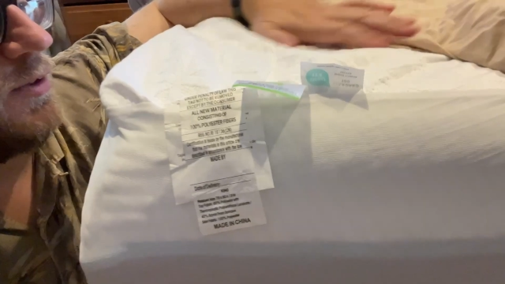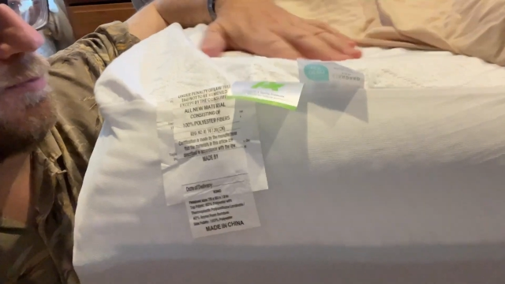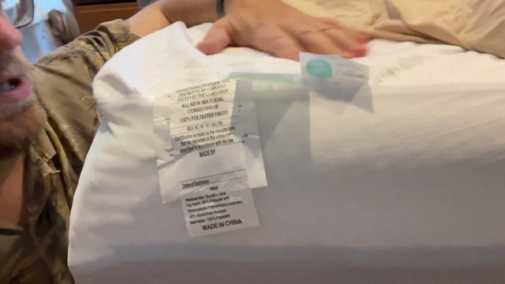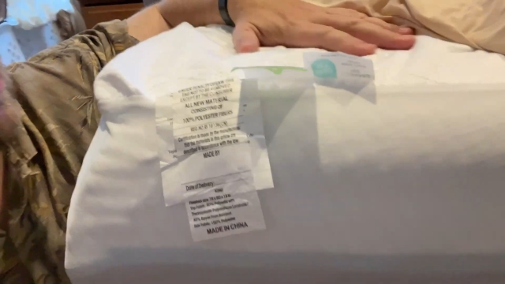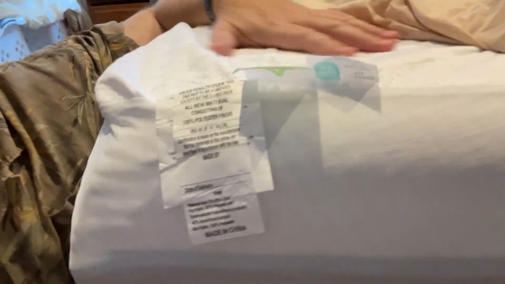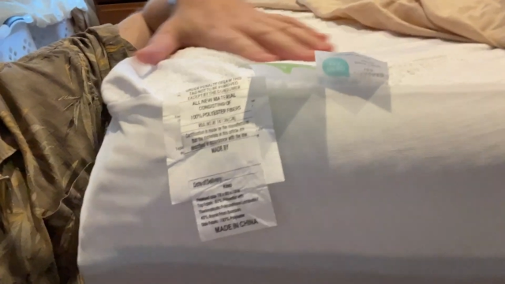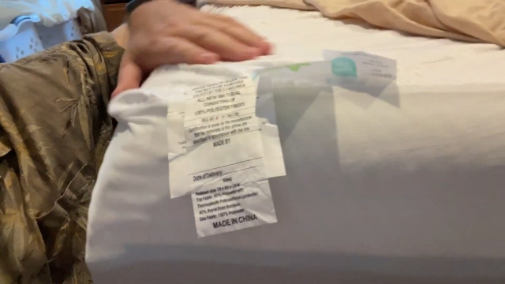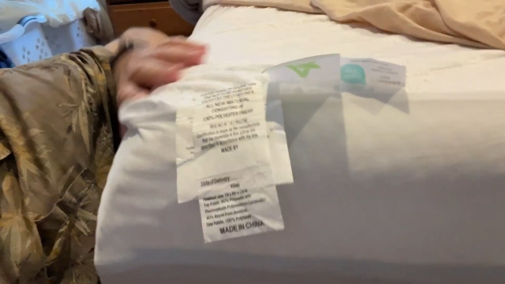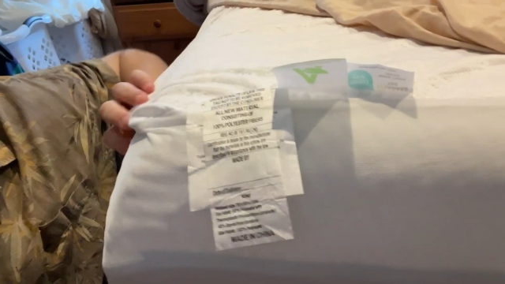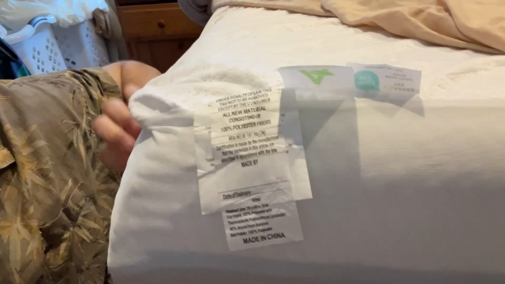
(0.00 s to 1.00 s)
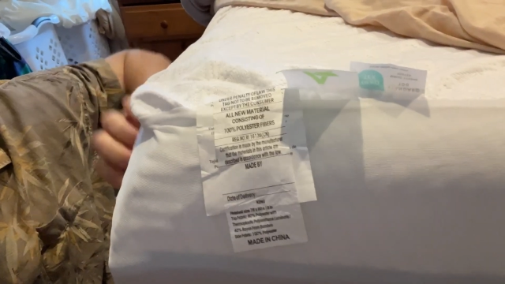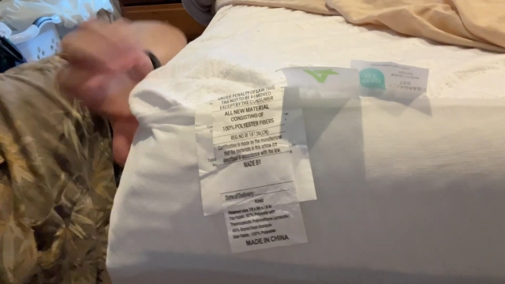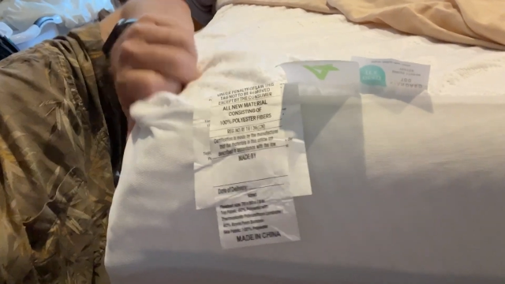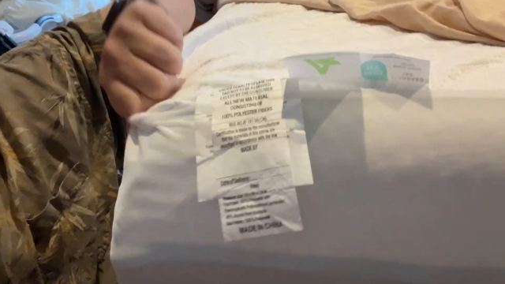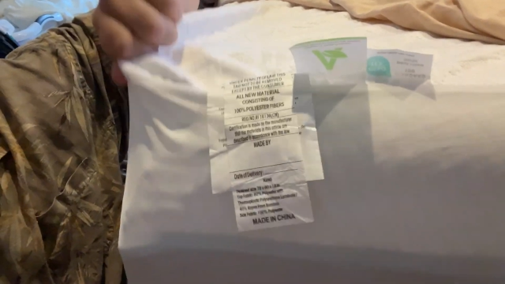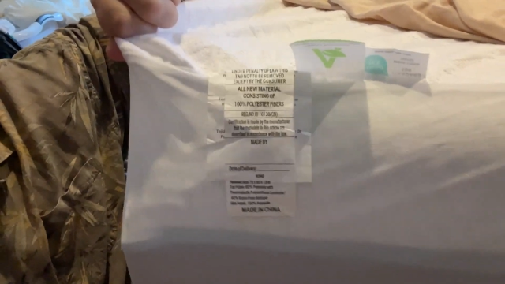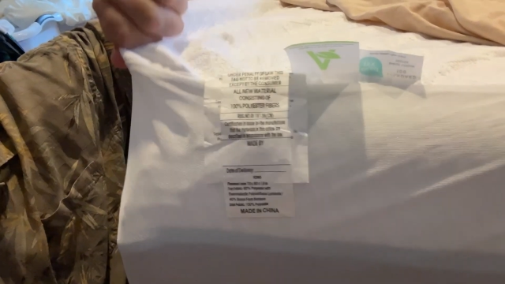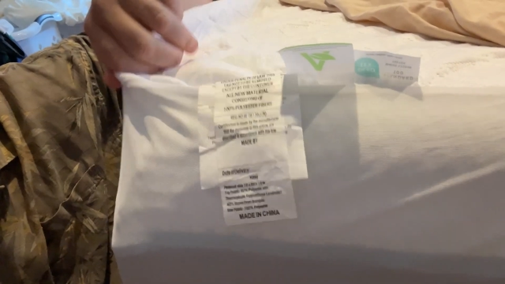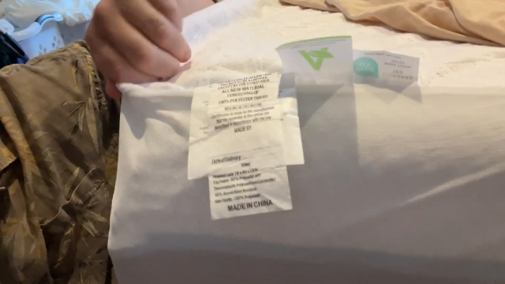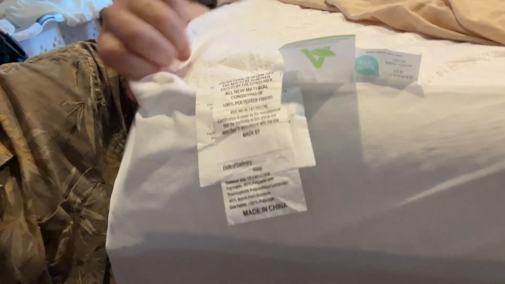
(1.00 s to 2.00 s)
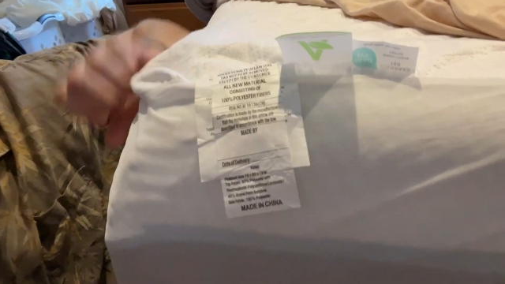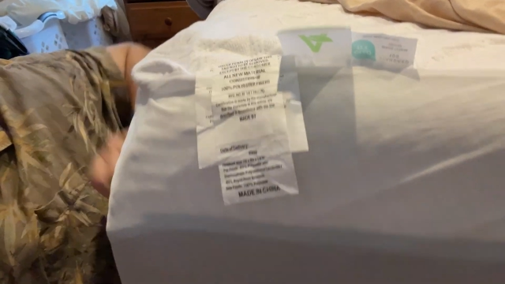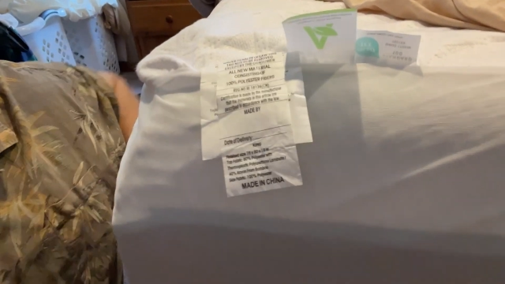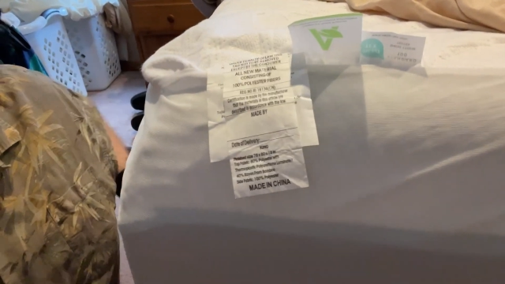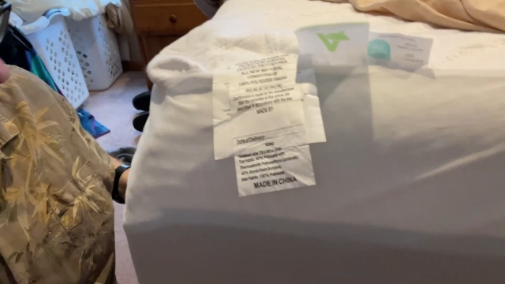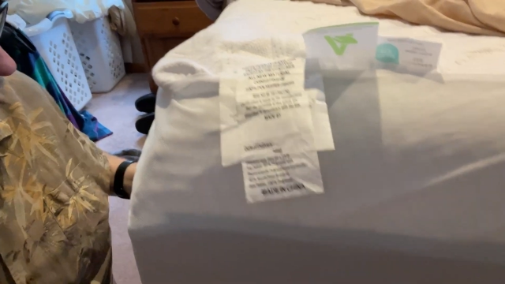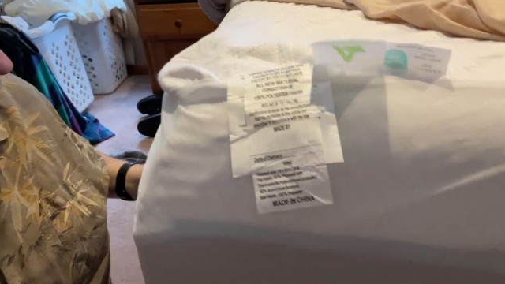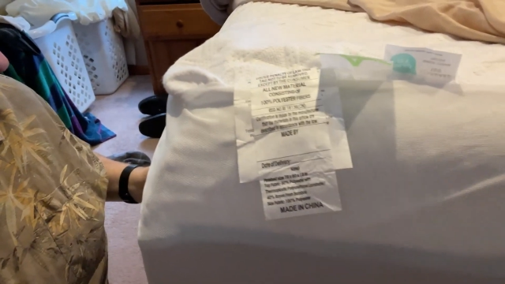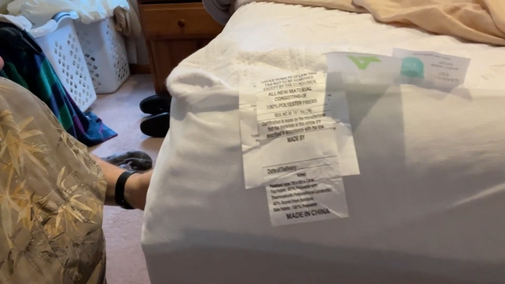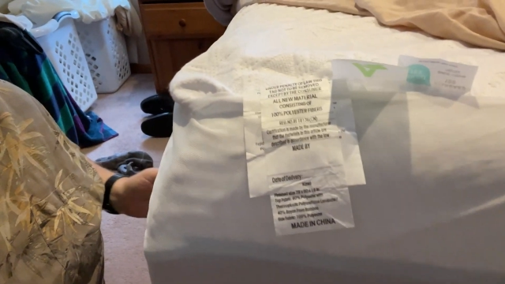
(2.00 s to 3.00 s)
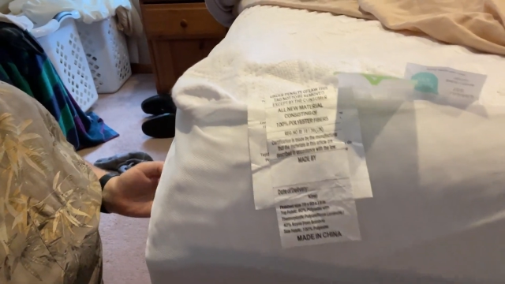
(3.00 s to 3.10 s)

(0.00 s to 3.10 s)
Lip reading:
Nobody's mouth can be seen.